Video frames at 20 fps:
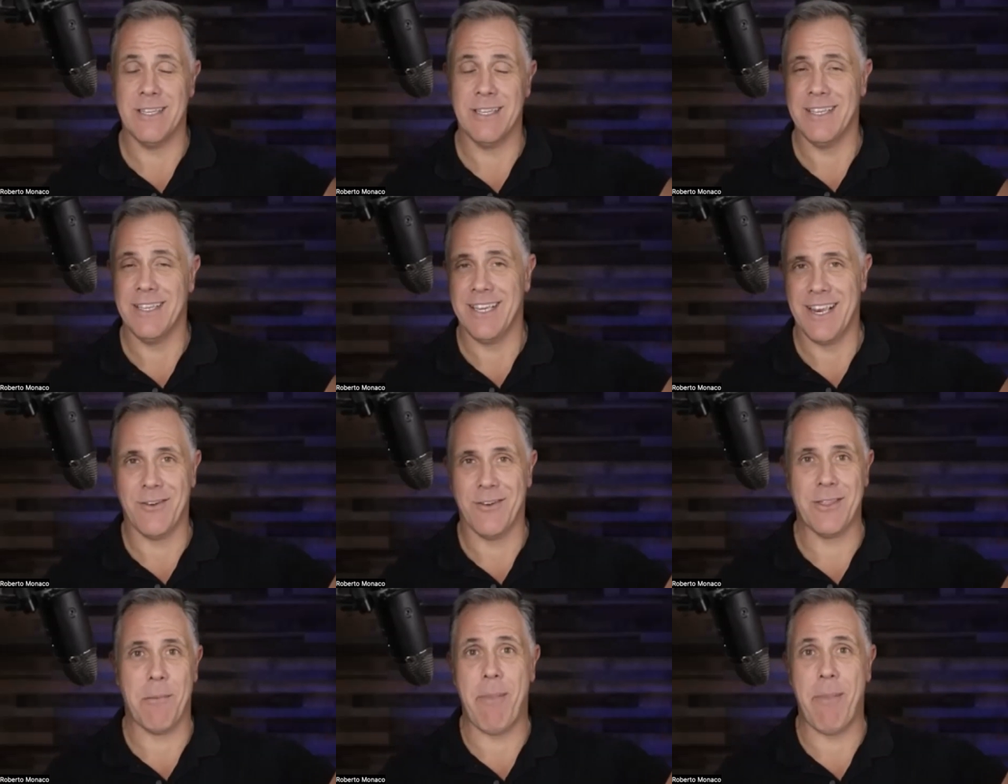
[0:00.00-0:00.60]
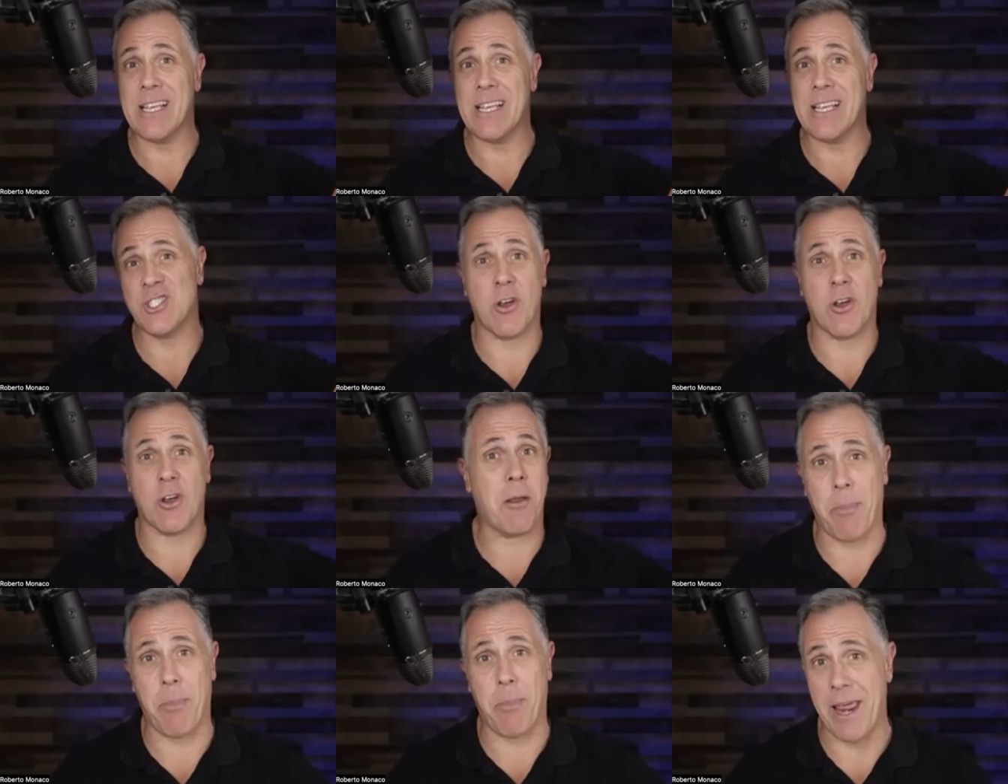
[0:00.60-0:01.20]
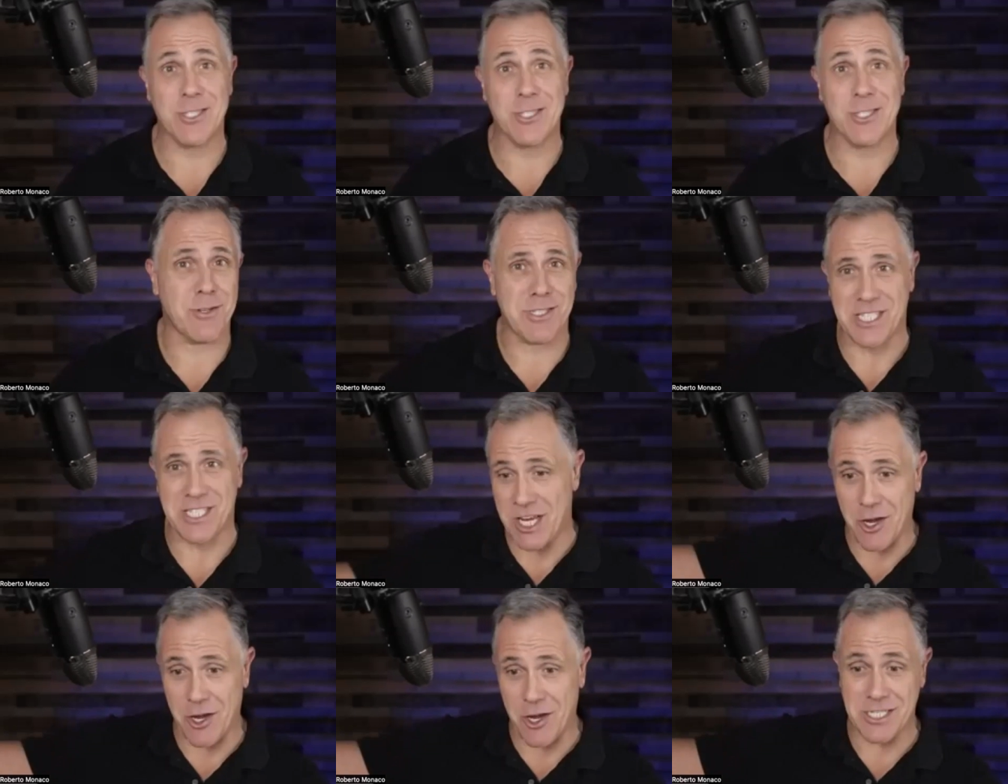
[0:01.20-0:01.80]
you know the best soccer players or
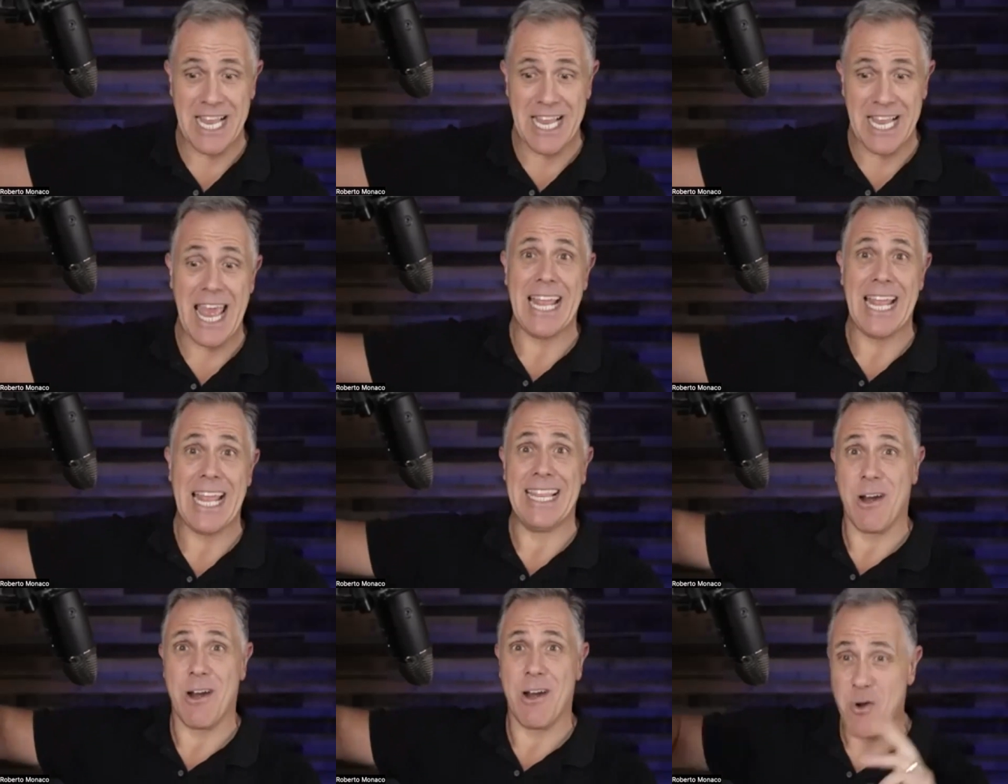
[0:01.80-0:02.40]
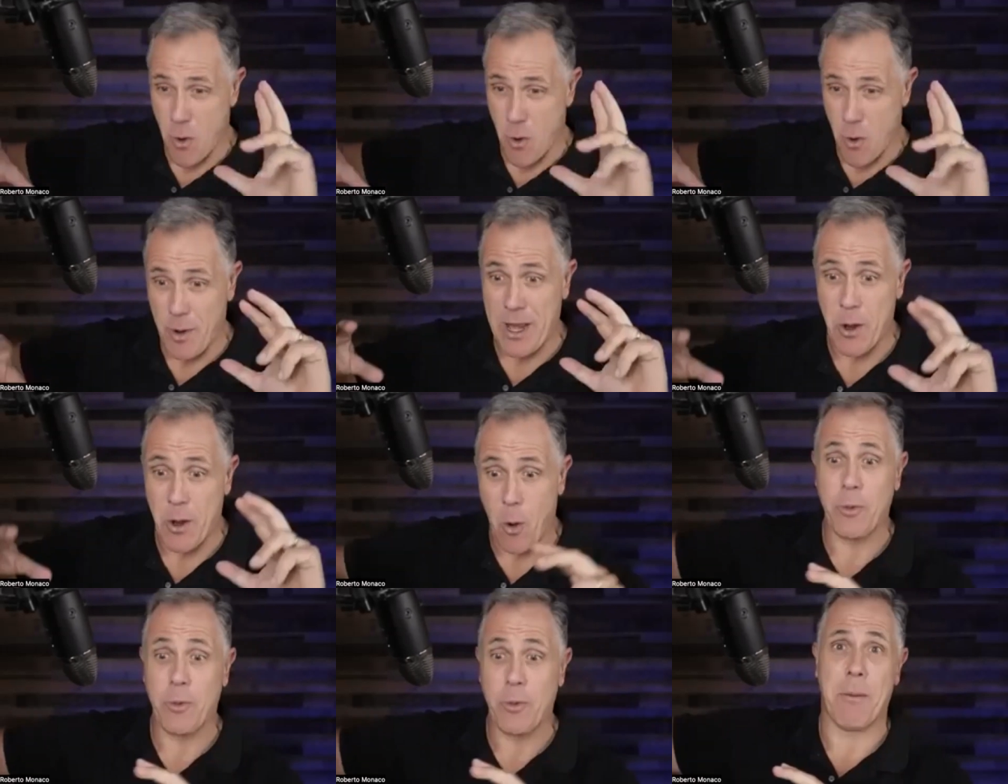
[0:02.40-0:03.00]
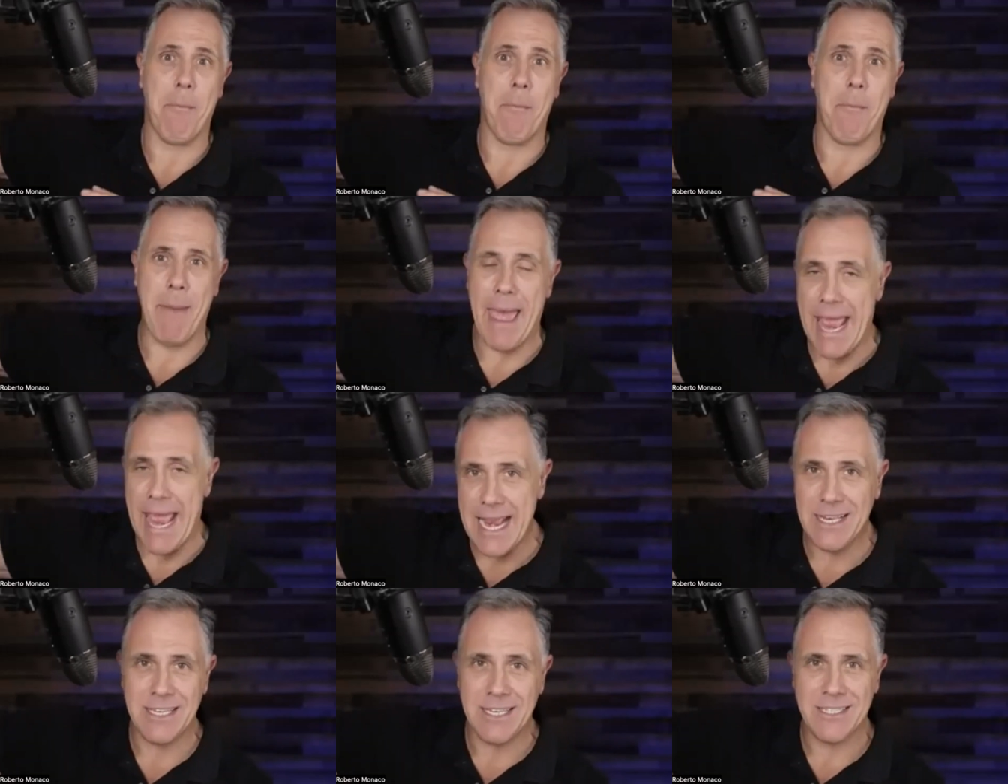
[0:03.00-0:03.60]
singers they're quote unquote
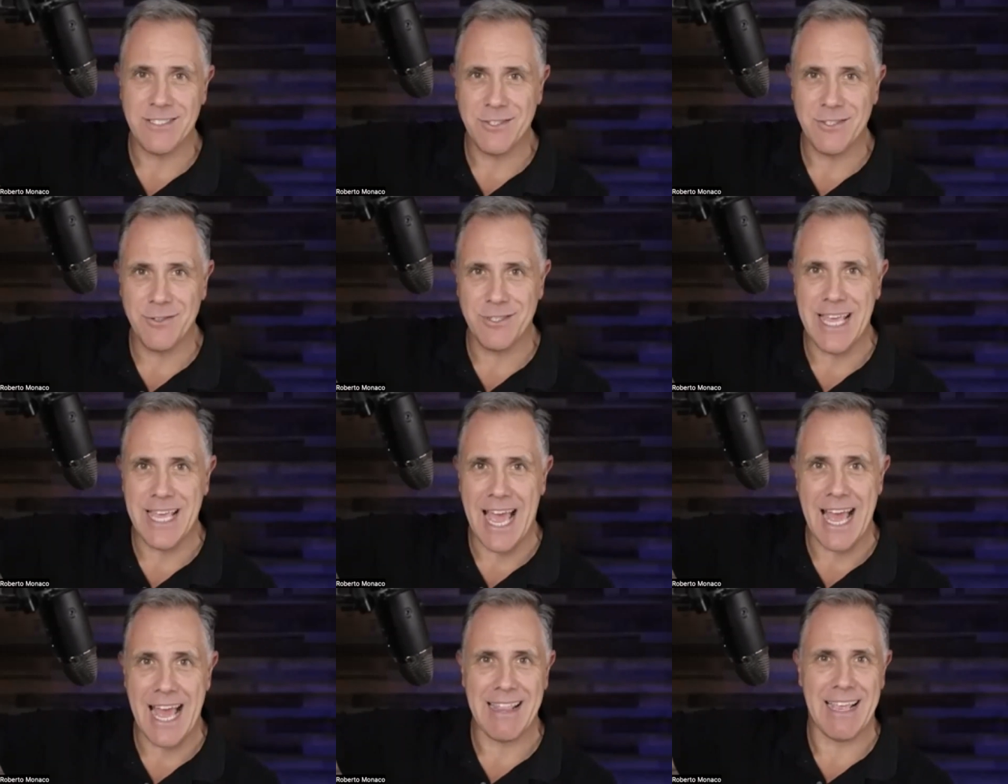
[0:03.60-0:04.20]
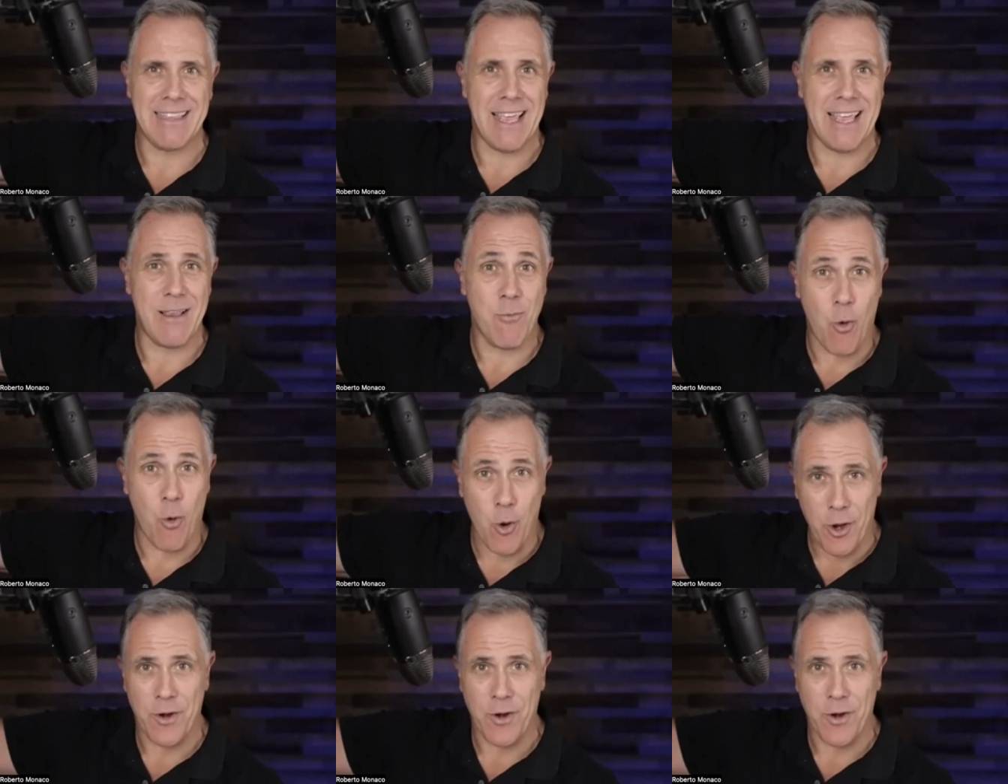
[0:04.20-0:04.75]
made to do that and they work yes.